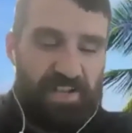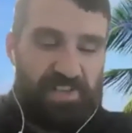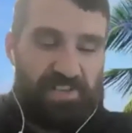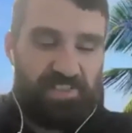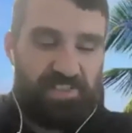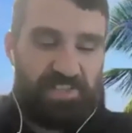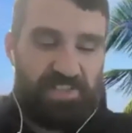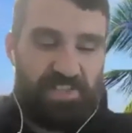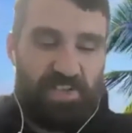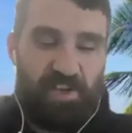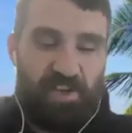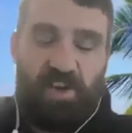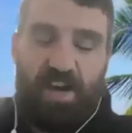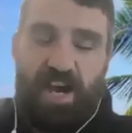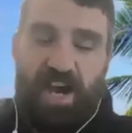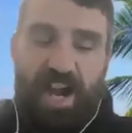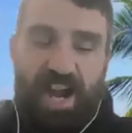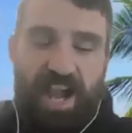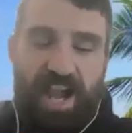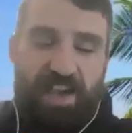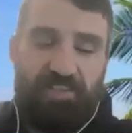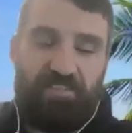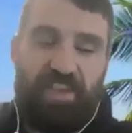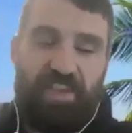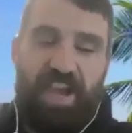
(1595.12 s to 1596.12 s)
So I
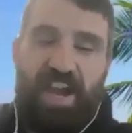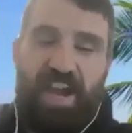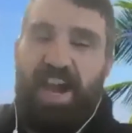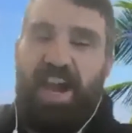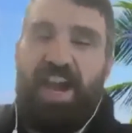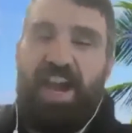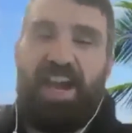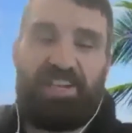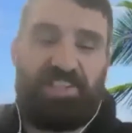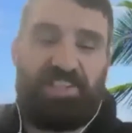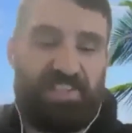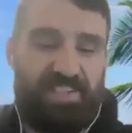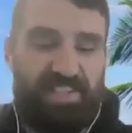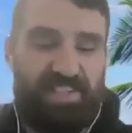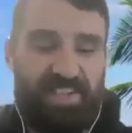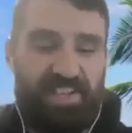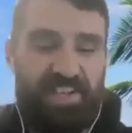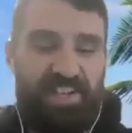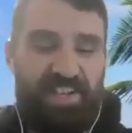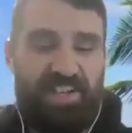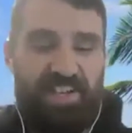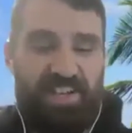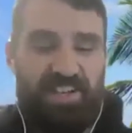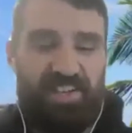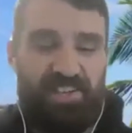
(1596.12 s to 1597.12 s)
have to ask,
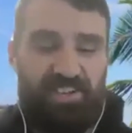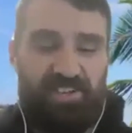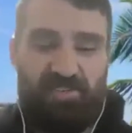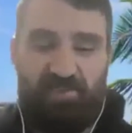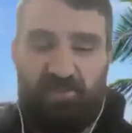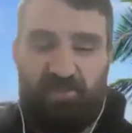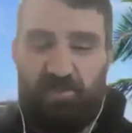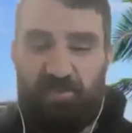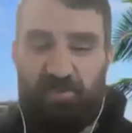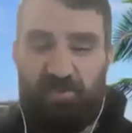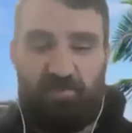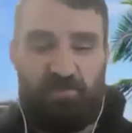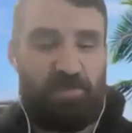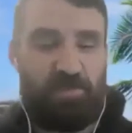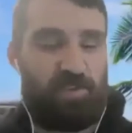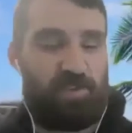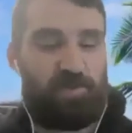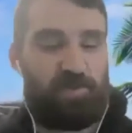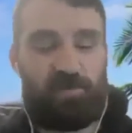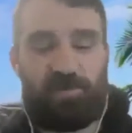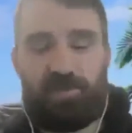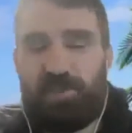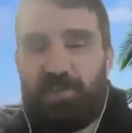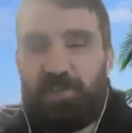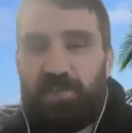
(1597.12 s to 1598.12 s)
you know, there's
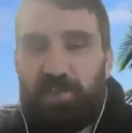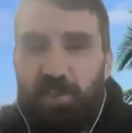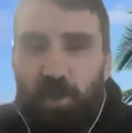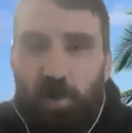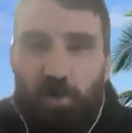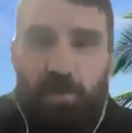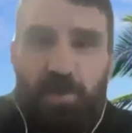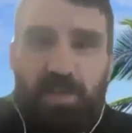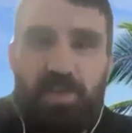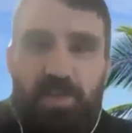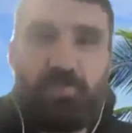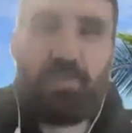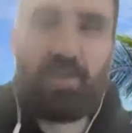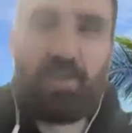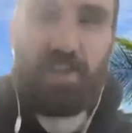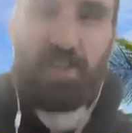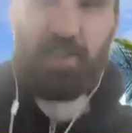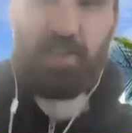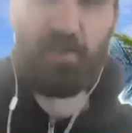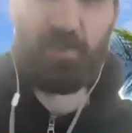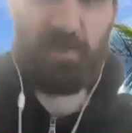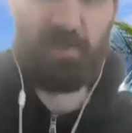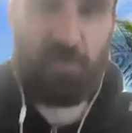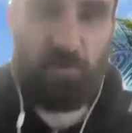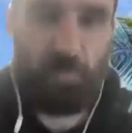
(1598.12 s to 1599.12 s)
so many
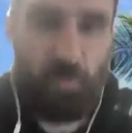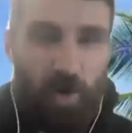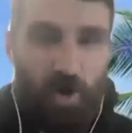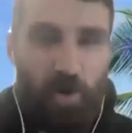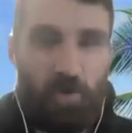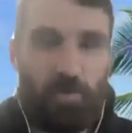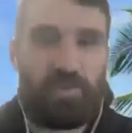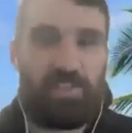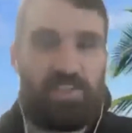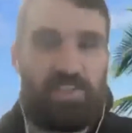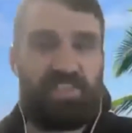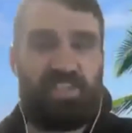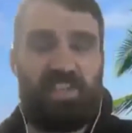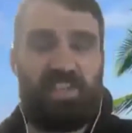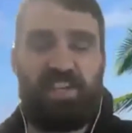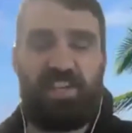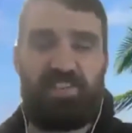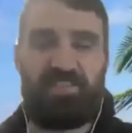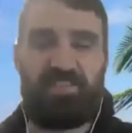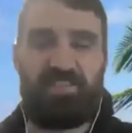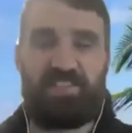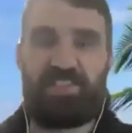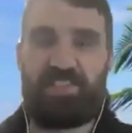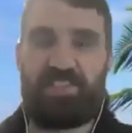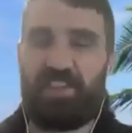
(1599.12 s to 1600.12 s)
videos you've probably
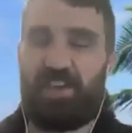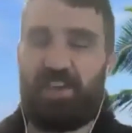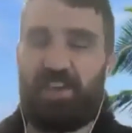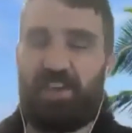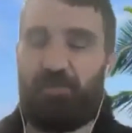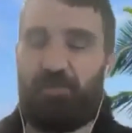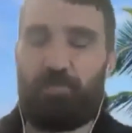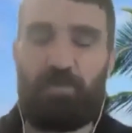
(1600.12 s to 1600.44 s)
seen, stuff,